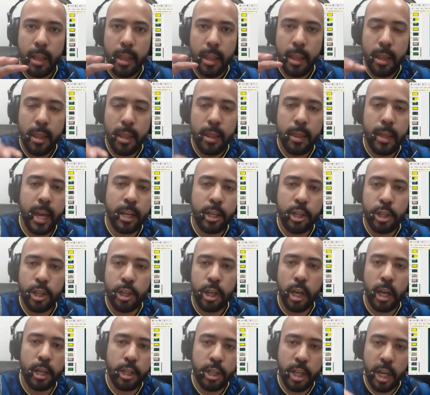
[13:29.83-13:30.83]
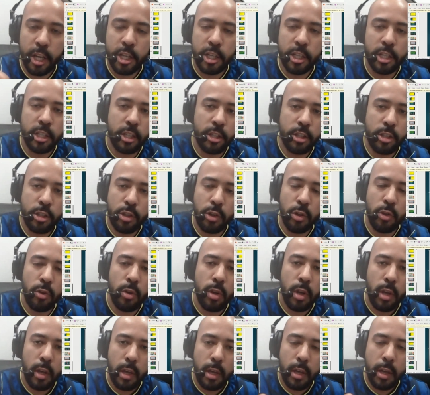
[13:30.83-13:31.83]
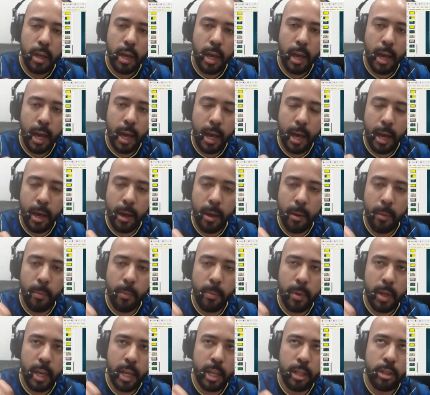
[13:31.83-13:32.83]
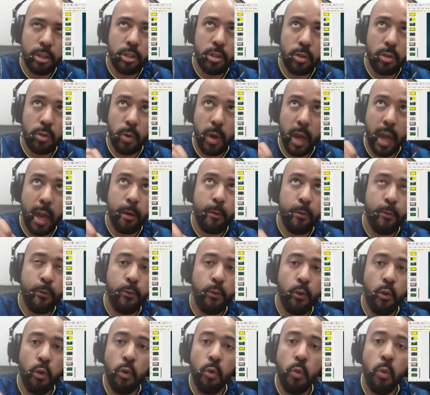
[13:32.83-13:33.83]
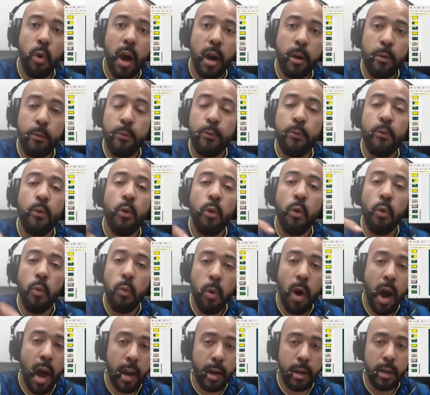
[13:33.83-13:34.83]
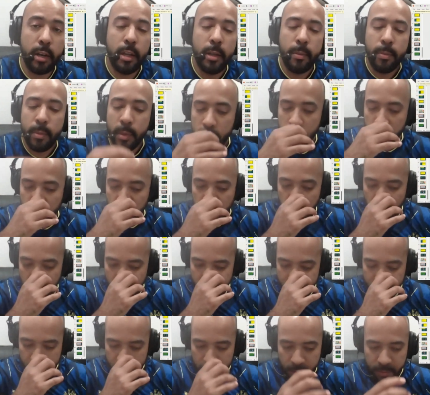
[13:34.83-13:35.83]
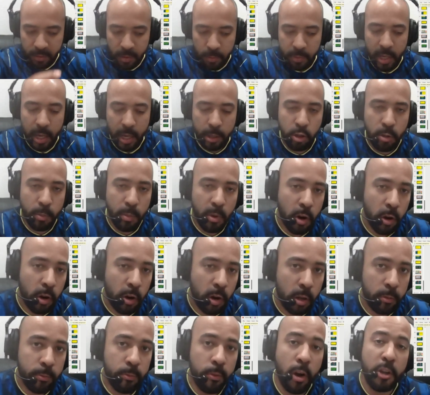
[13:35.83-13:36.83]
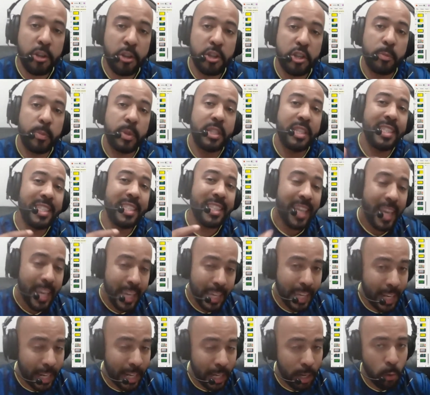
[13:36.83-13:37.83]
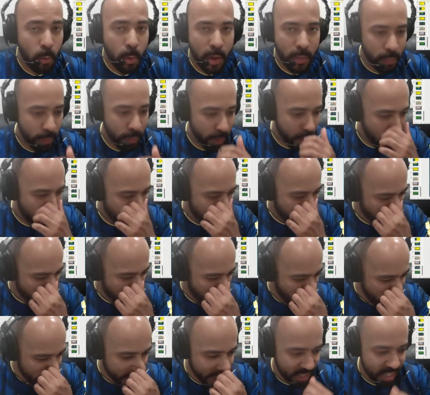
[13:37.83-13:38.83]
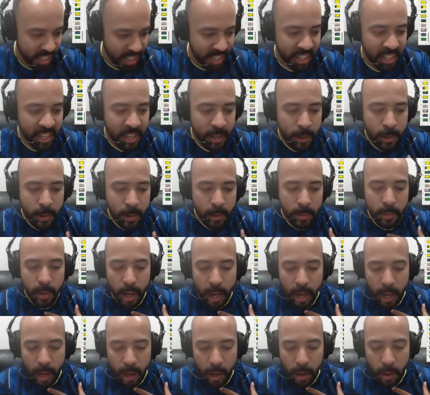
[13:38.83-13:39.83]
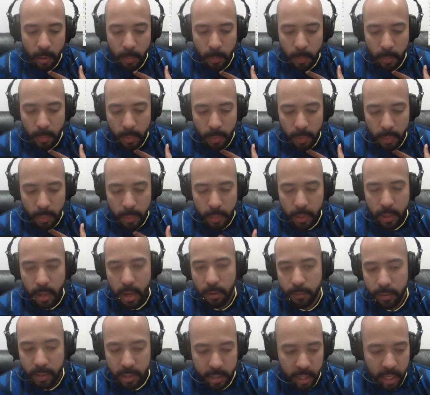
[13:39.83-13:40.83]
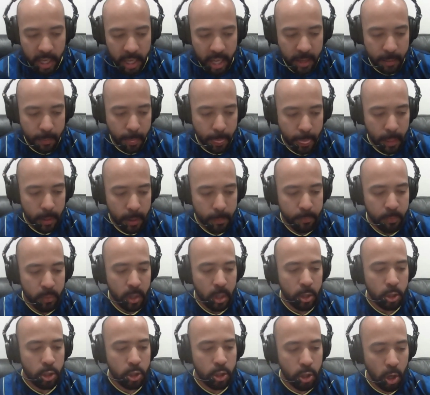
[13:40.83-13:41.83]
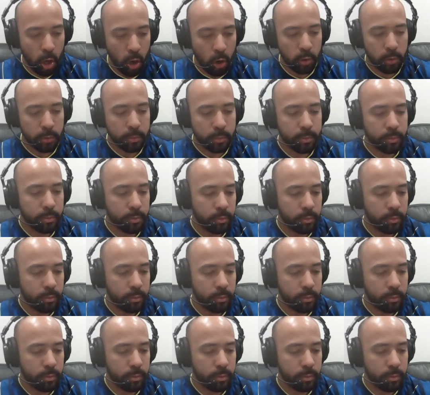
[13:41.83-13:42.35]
then changes into a 4-1-4-1, trying to give them that numerical advantage, particularly when they're pressing the other team. So